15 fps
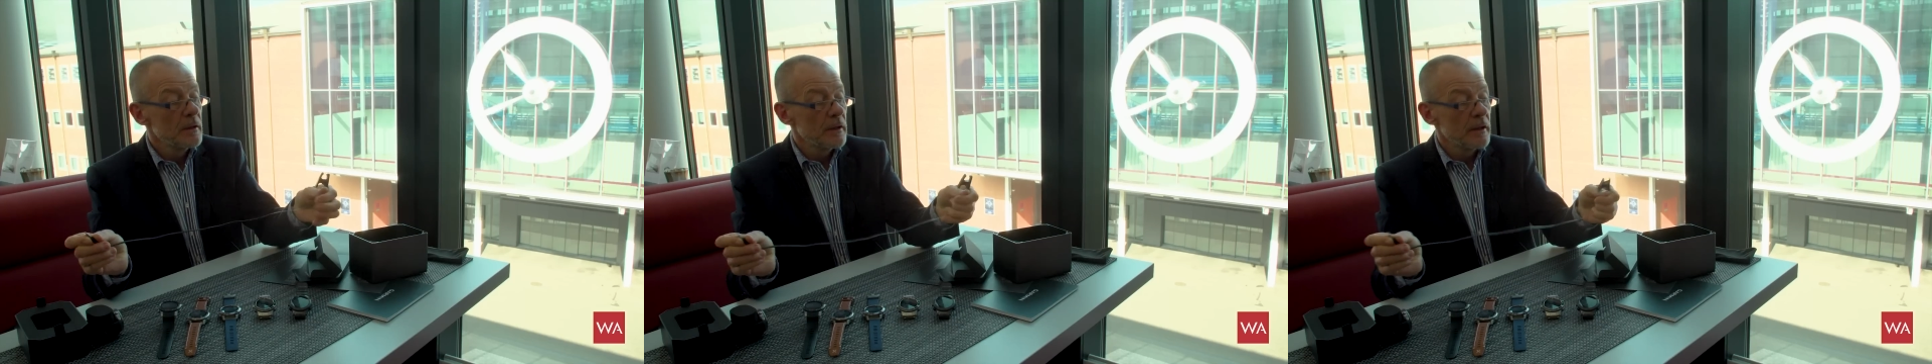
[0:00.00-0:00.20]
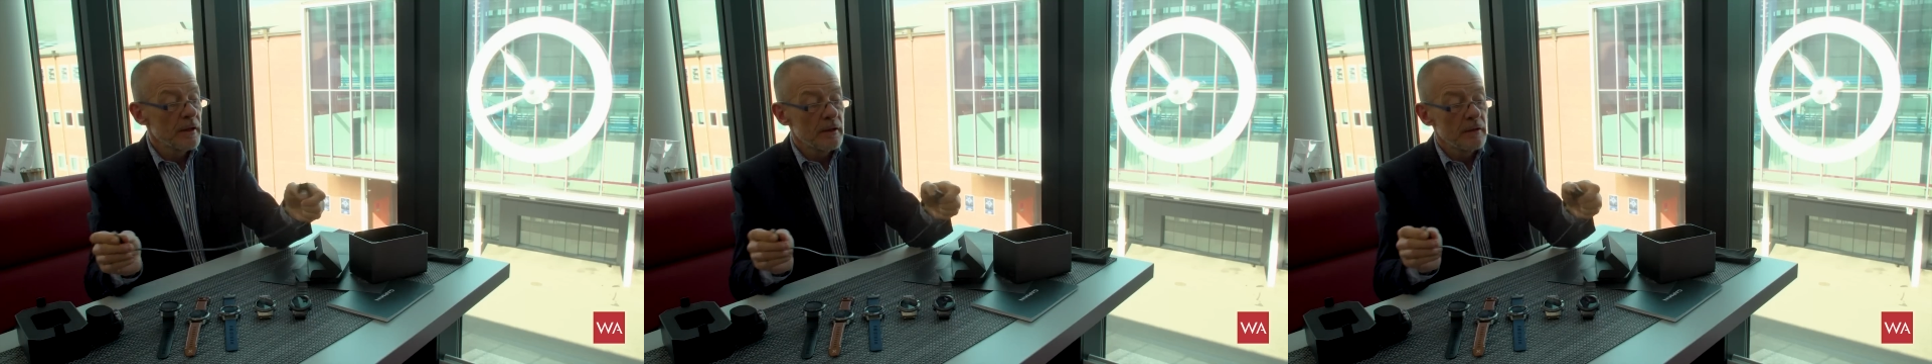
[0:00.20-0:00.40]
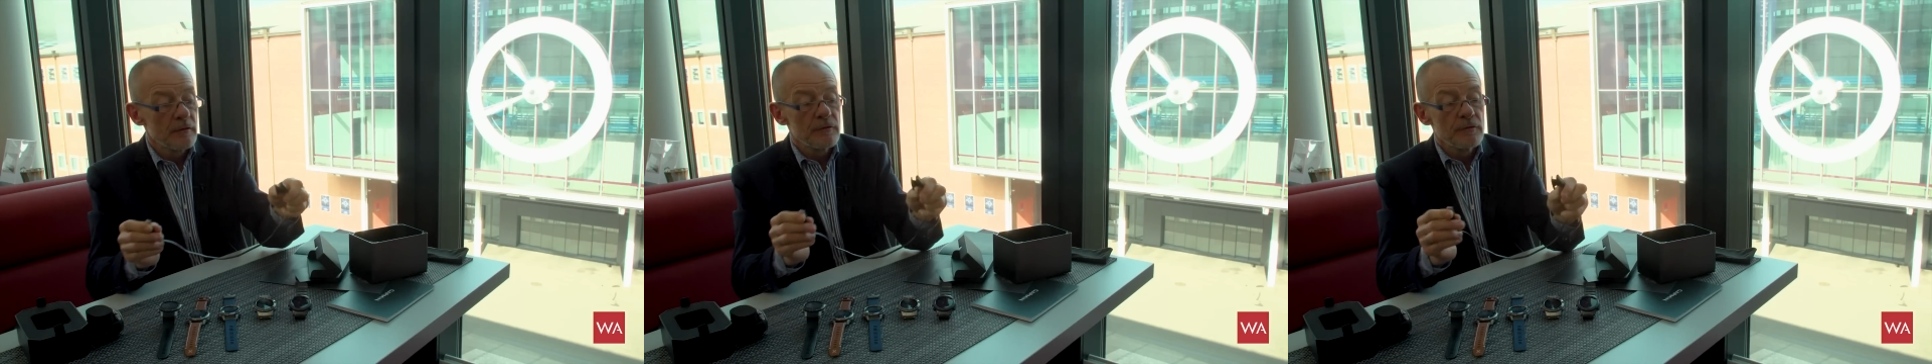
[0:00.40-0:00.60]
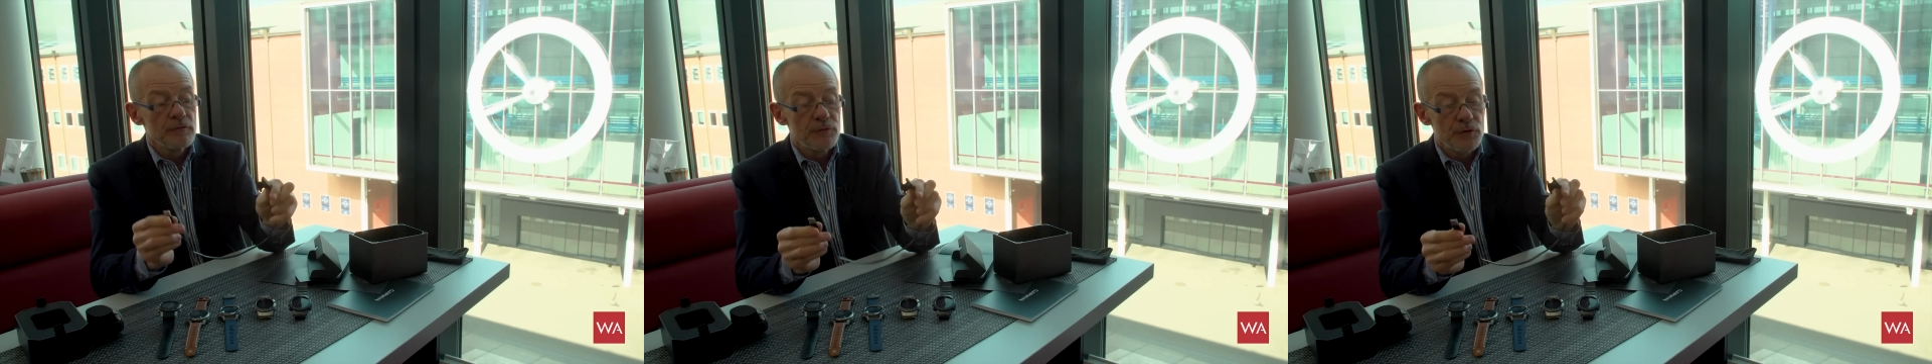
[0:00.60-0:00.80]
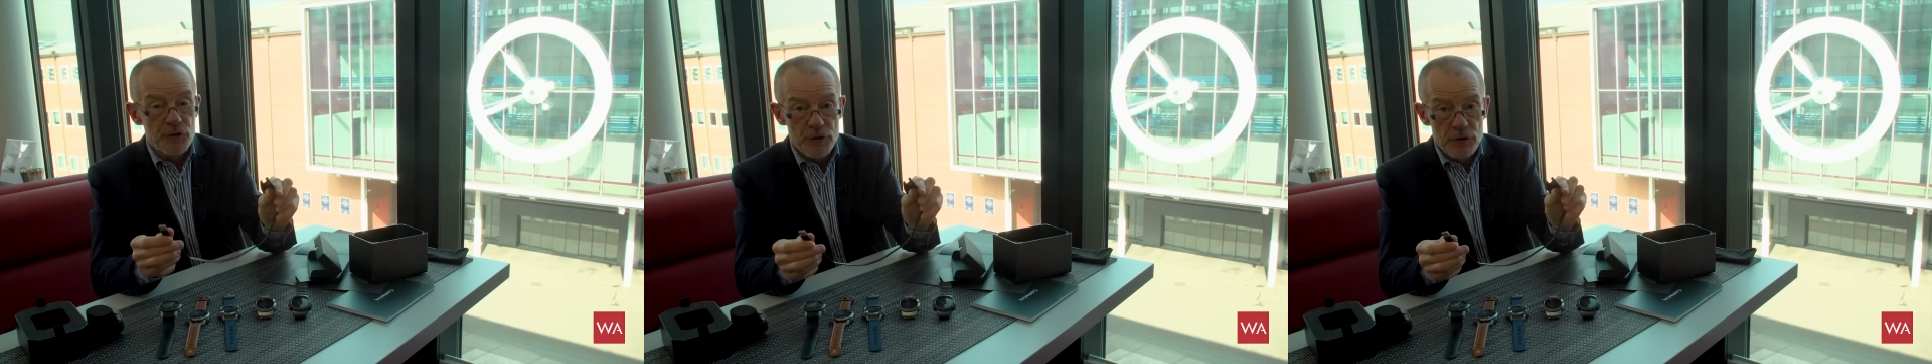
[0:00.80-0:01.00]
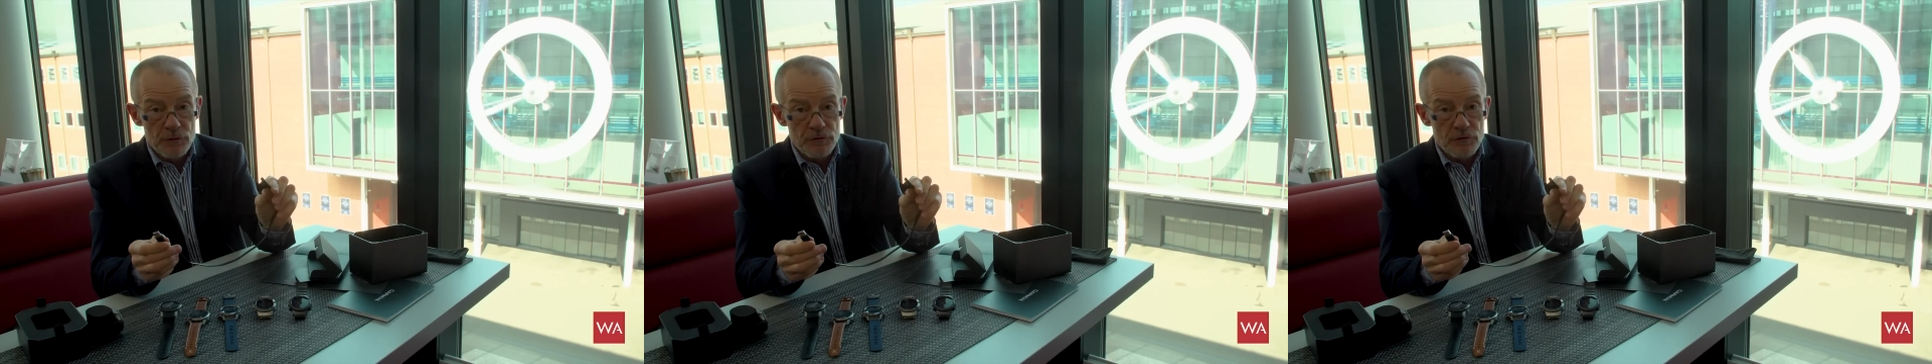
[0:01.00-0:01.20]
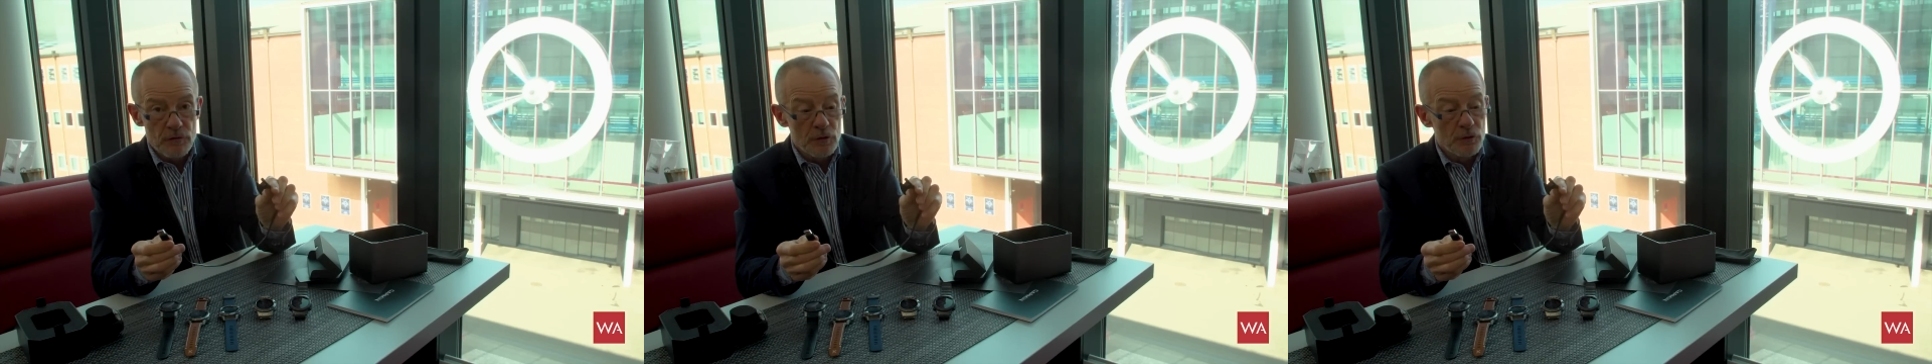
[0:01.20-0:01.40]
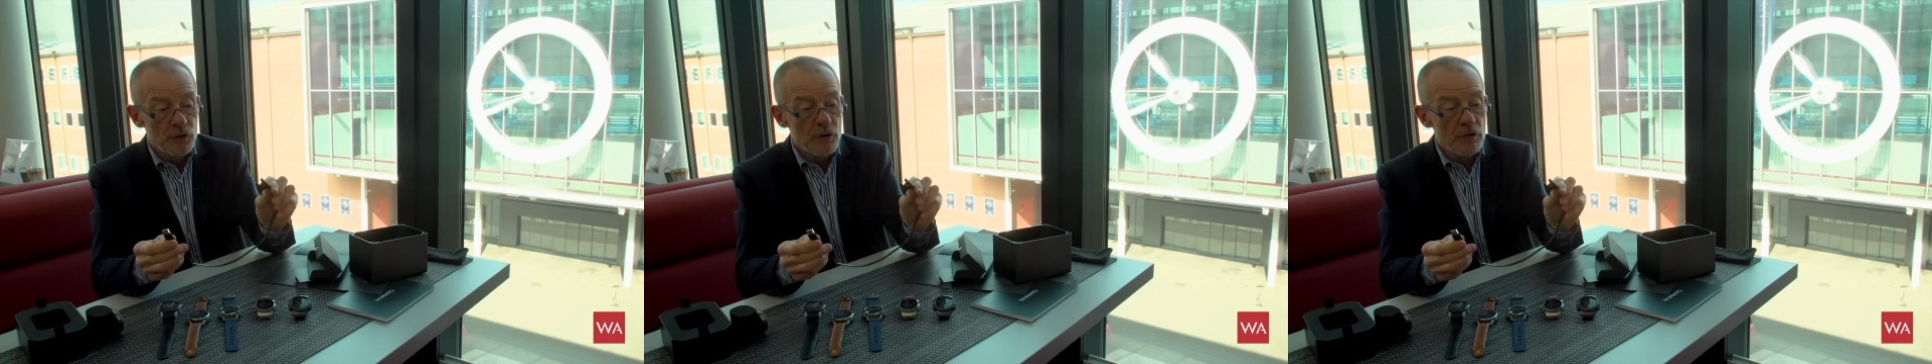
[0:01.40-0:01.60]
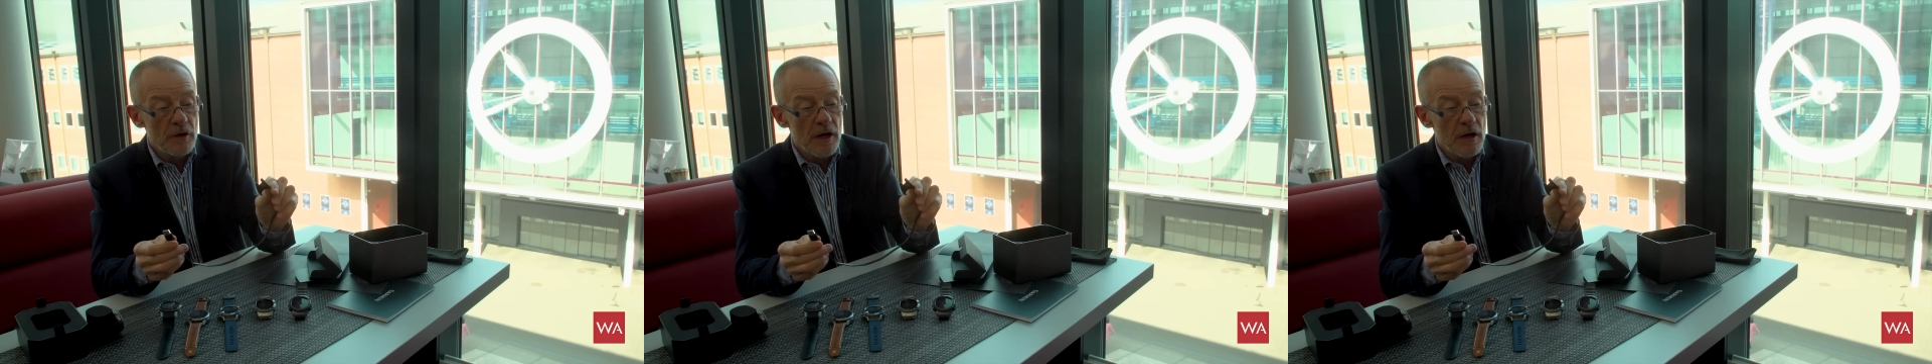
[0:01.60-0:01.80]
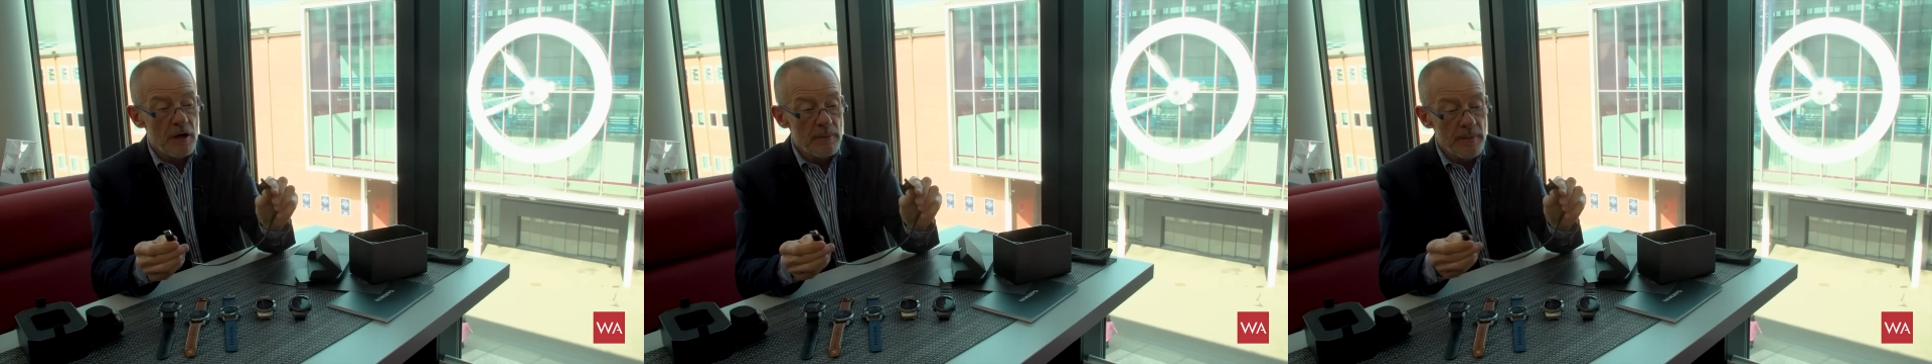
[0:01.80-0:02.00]
and for those who know
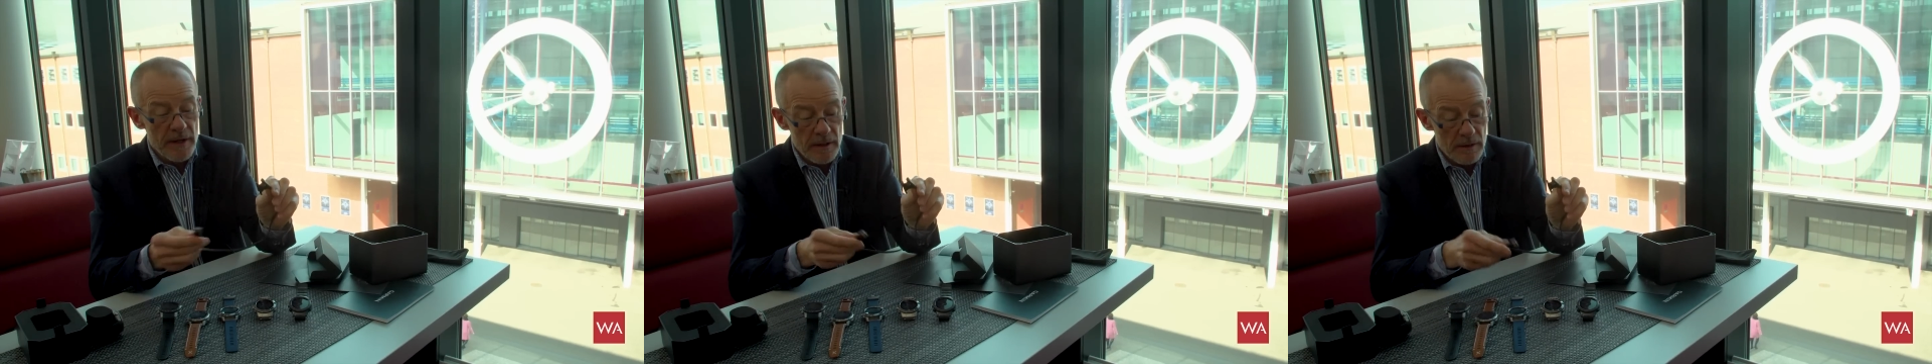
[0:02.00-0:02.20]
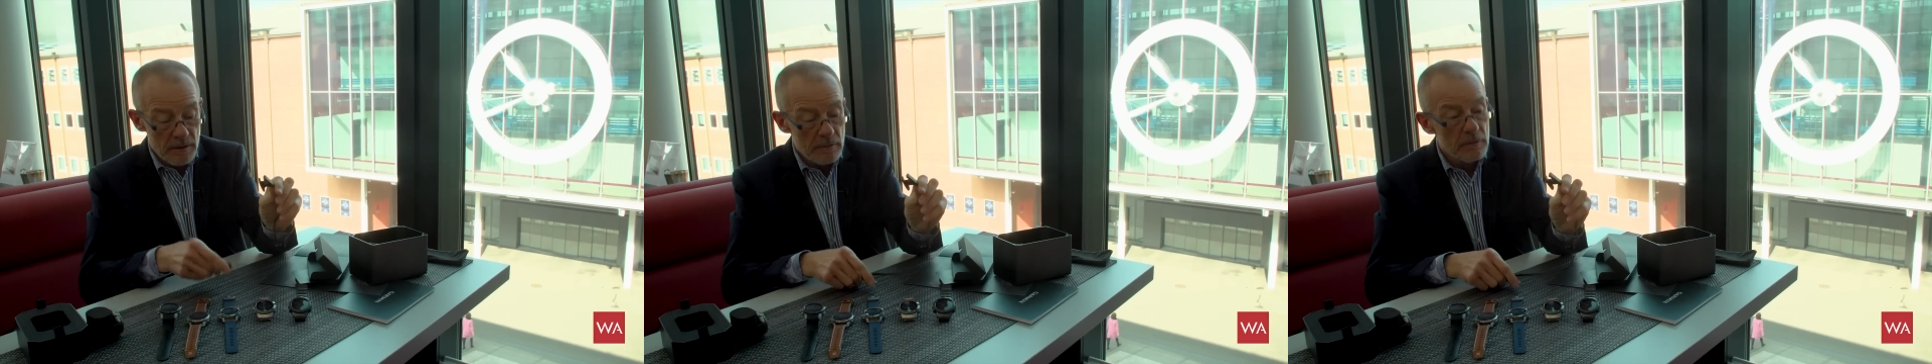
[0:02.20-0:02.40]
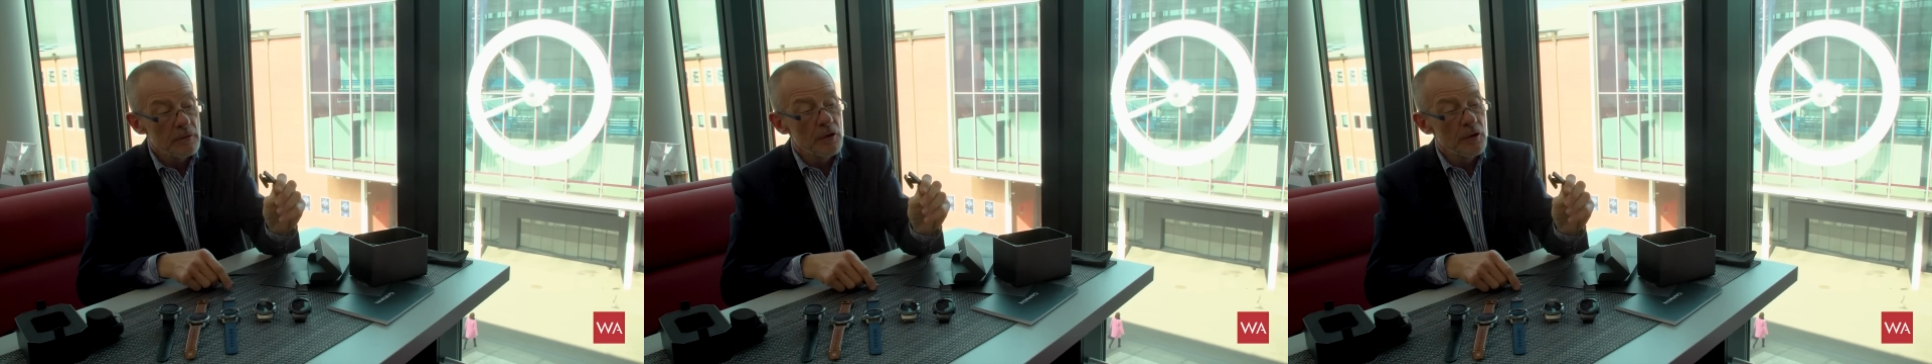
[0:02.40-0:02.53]
Garmin,